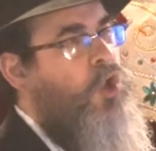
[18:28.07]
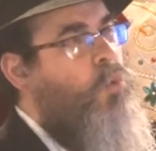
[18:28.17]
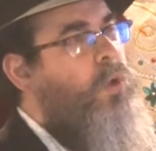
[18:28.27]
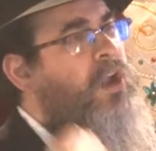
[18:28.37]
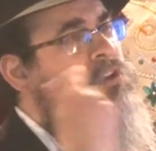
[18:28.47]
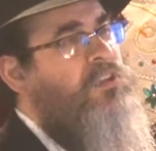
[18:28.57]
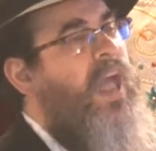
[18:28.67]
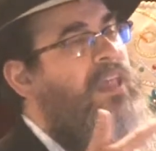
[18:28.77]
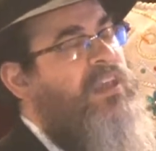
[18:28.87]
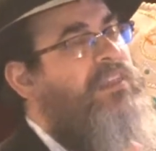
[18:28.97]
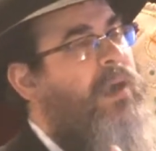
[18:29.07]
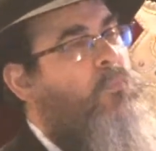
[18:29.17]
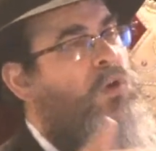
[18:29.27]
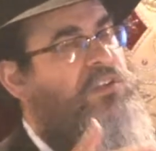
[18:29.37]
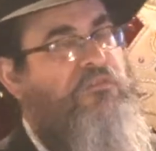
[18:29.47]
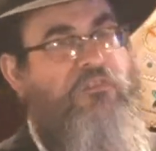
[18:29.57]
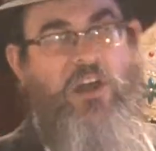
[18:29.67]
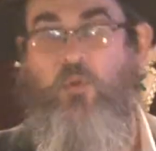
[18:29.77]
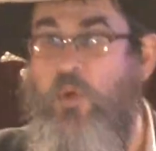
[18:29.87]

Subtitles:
We're telling them what's fun.